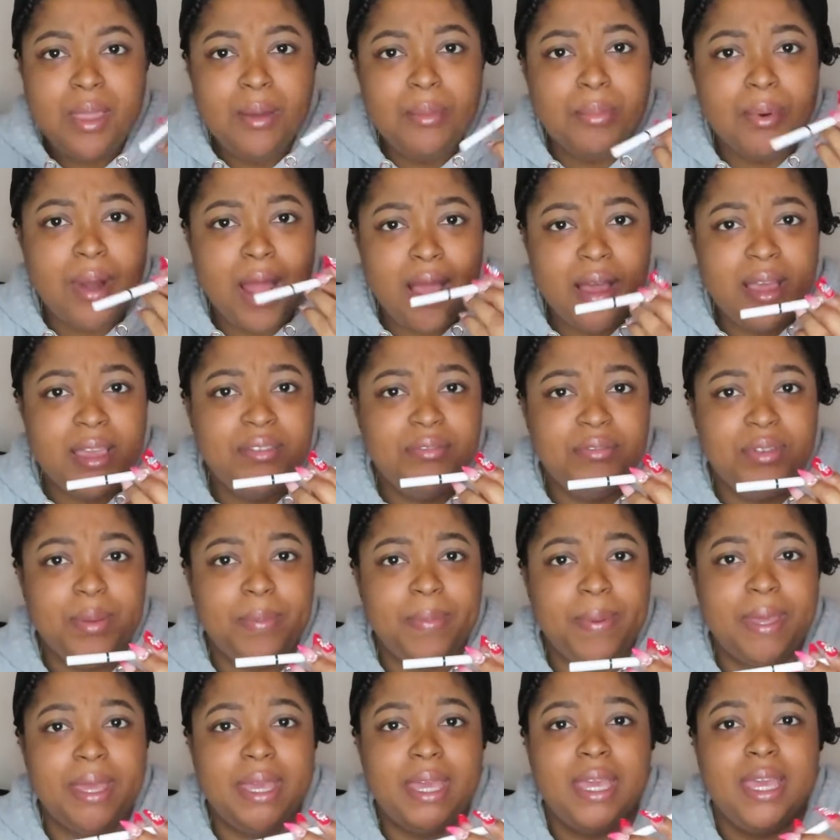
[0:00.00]
Brow
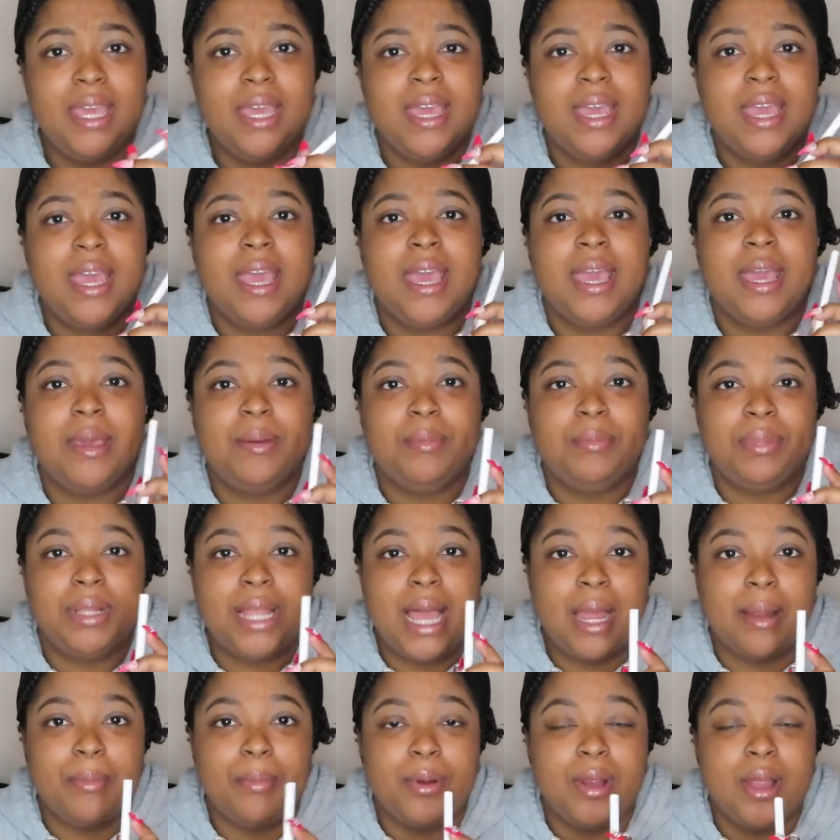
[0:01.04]
MVP in
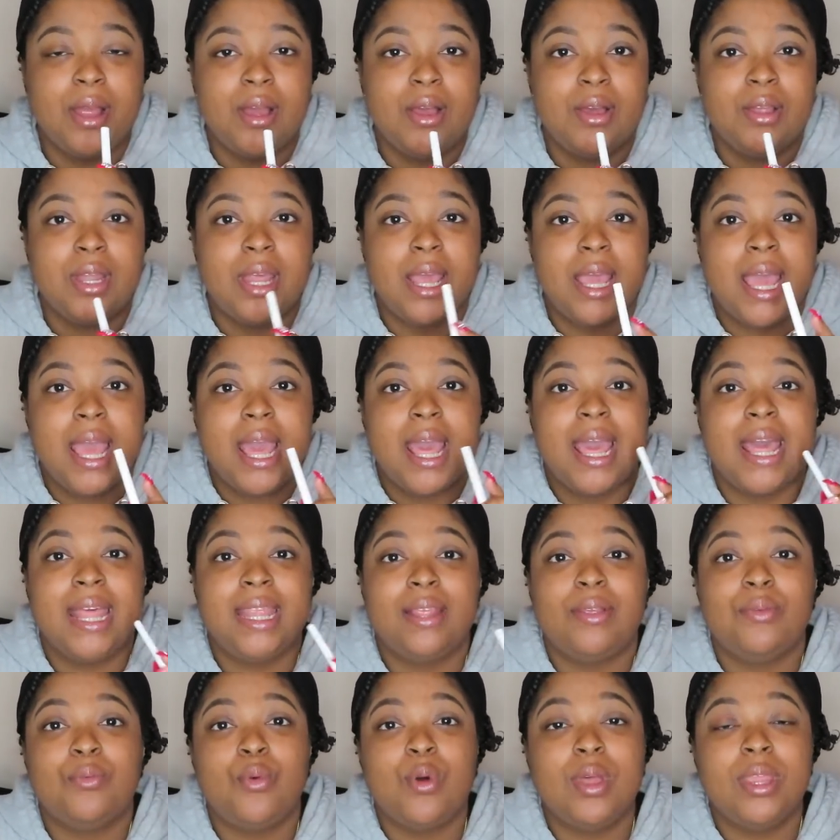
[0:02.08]
black brown.
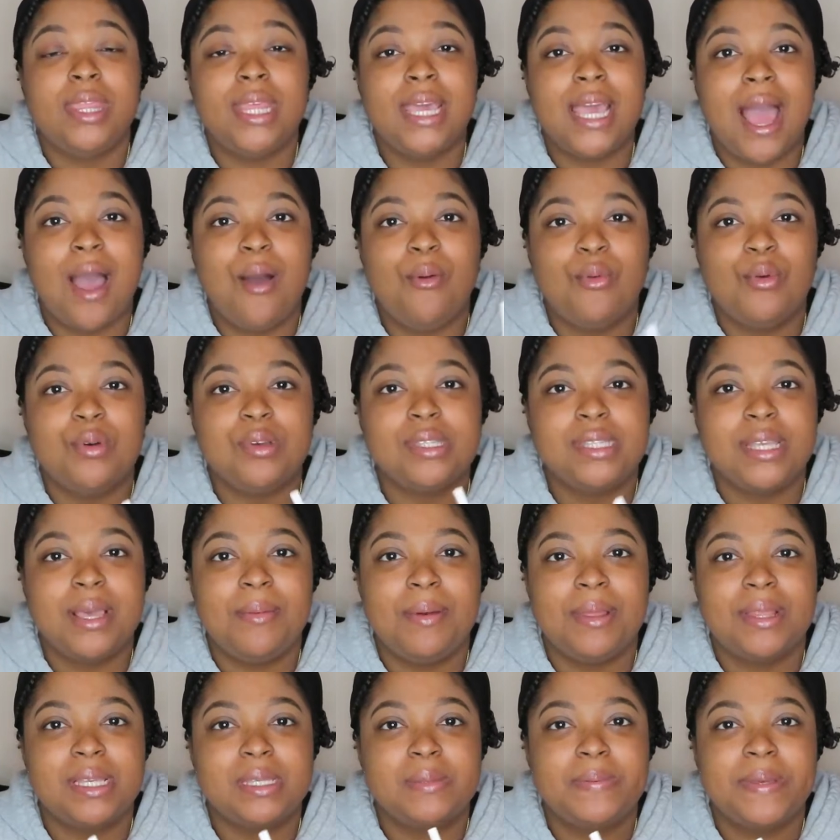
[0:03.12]
And the one thing I will say
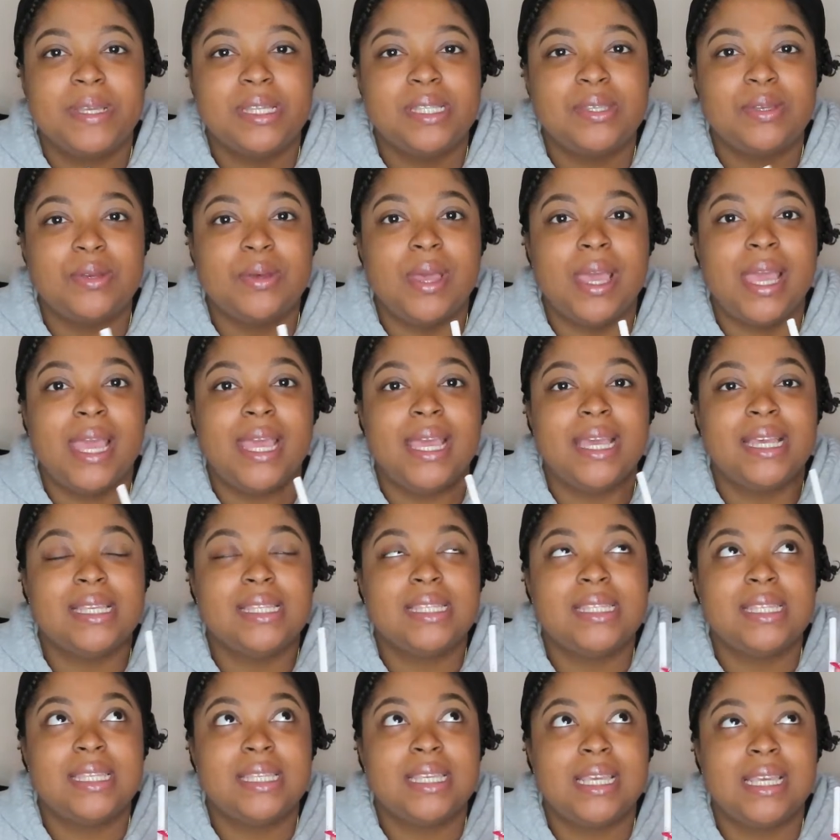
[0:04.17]
about this pencil, it
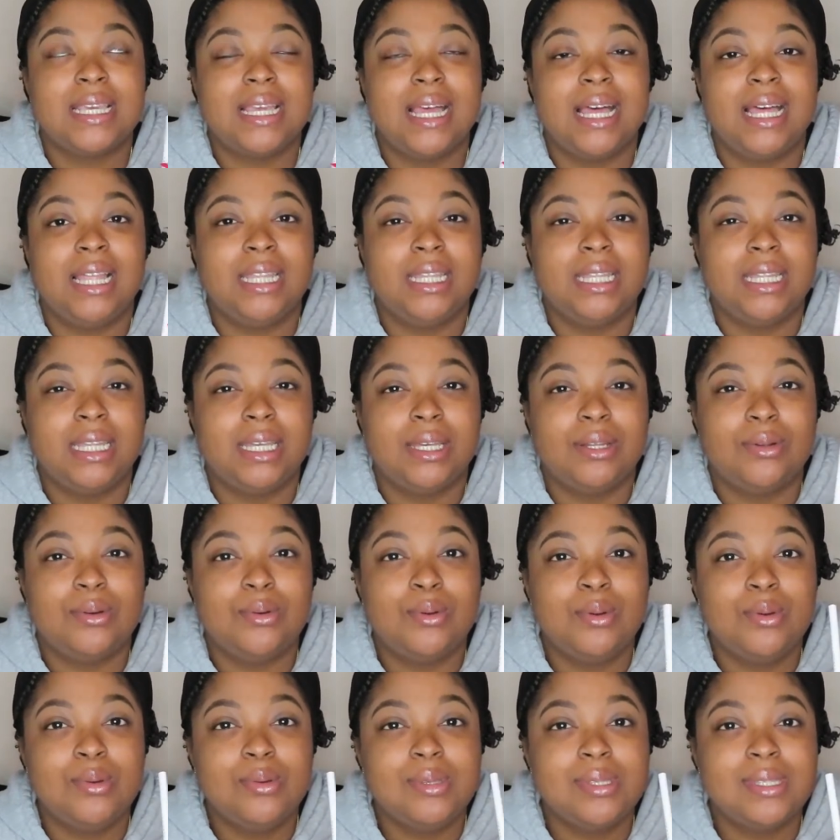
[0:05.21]
is a
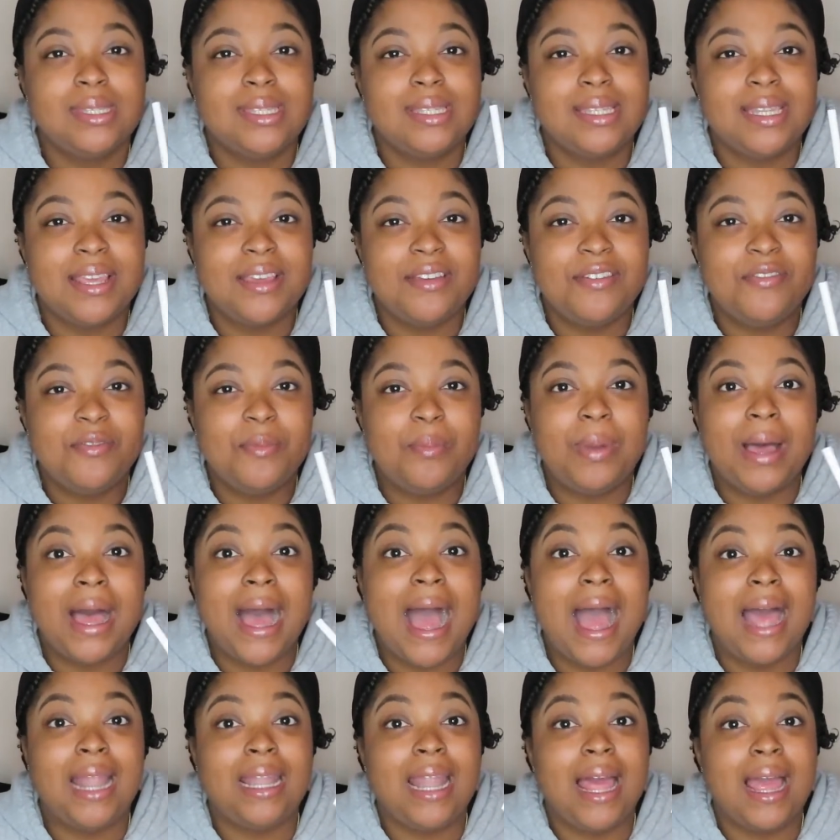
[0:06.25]
little stiff, but
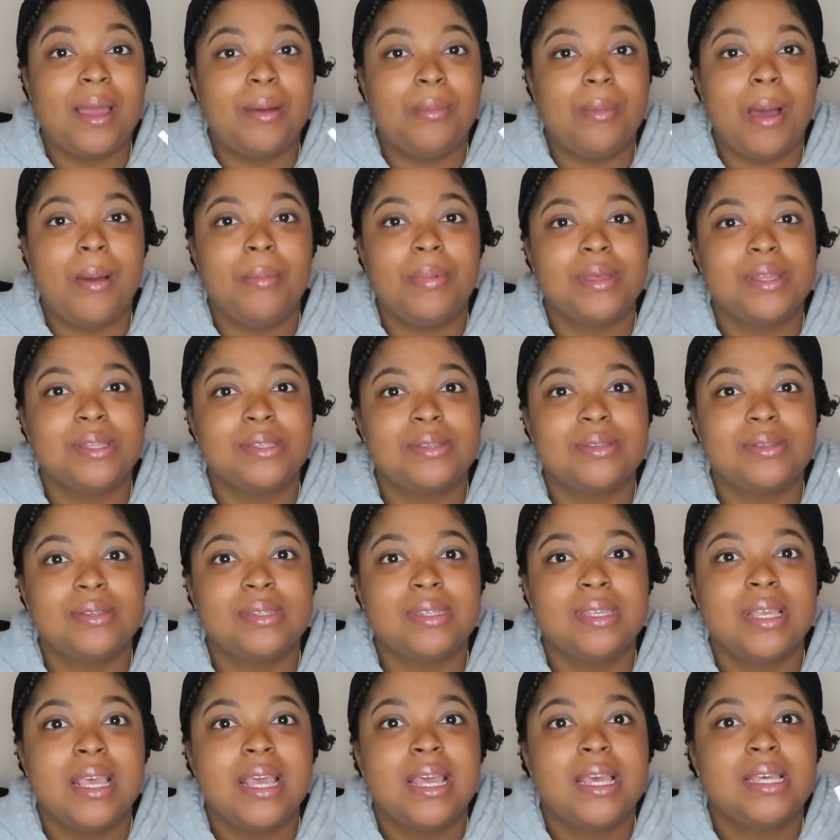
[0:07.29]
I like my
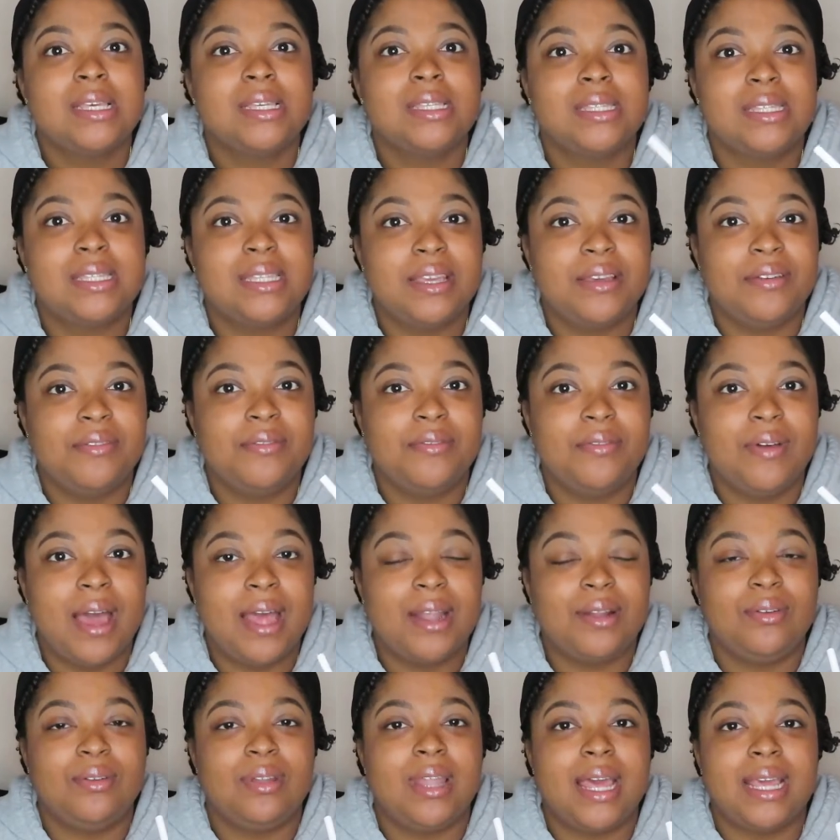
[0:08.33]
pencils stiff. I
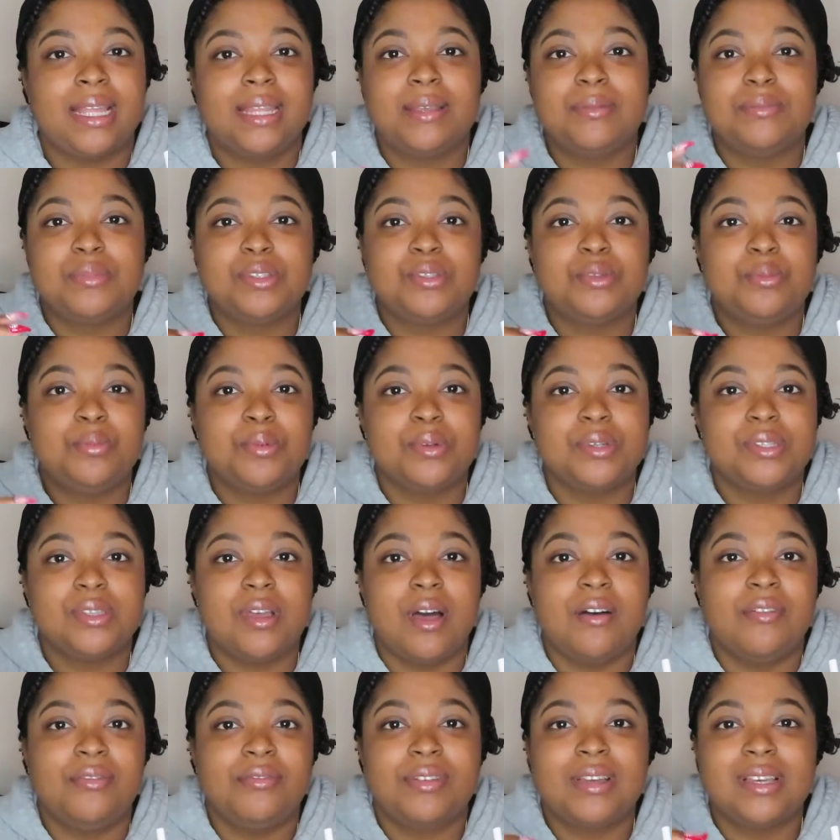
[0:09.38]
don't like them super
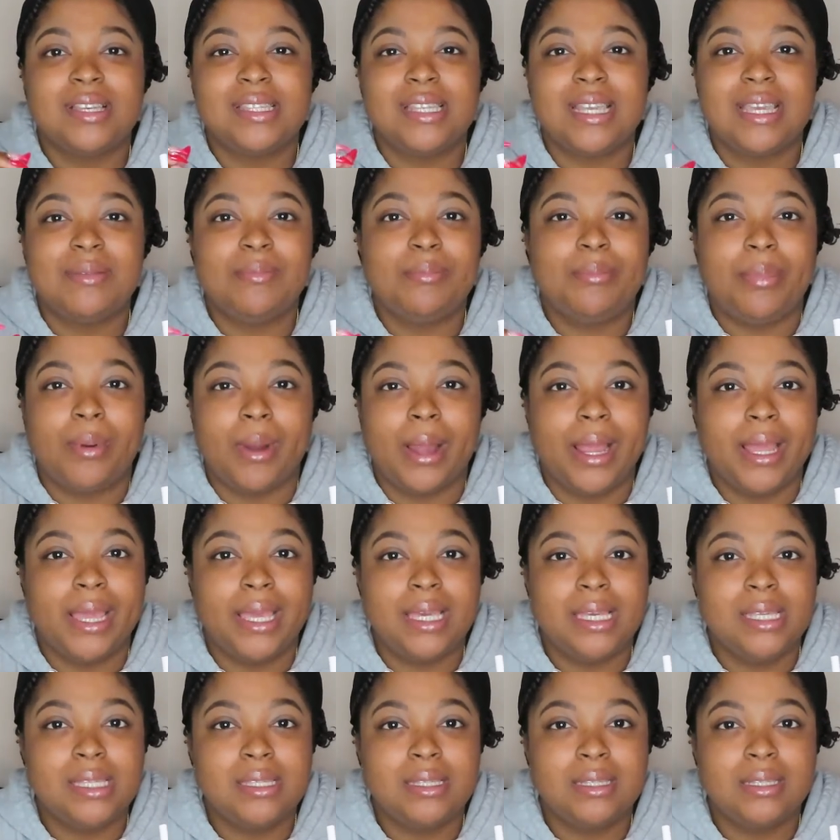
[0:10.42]
soft because they break
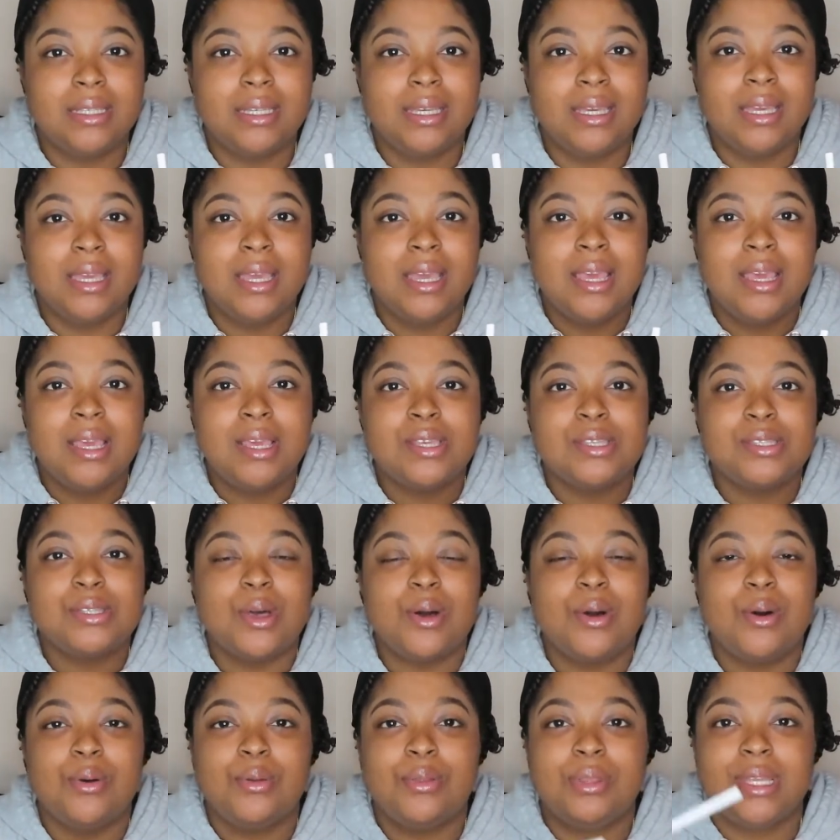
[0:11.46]
easily.
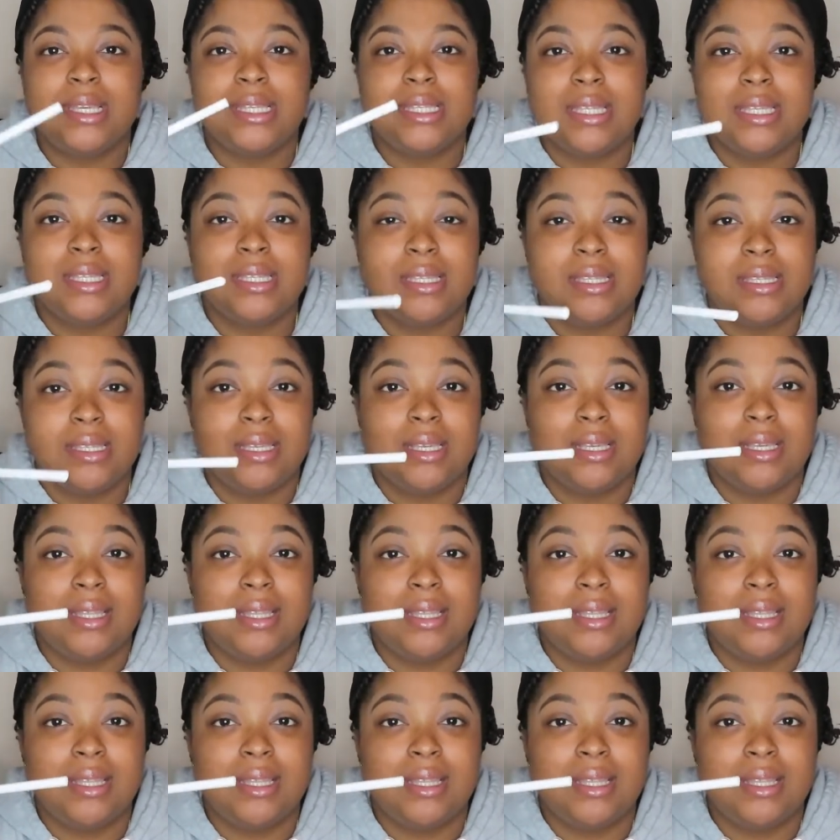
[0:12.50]
So this is